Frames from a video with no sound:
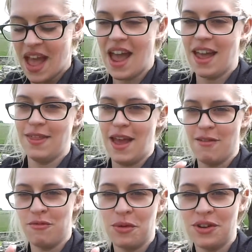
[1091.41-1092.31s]
and
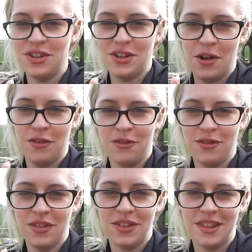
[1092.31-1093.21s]
they've printed off
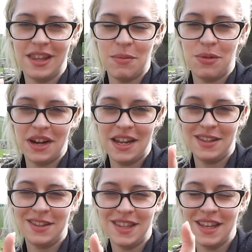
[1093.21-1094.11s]
celebrities'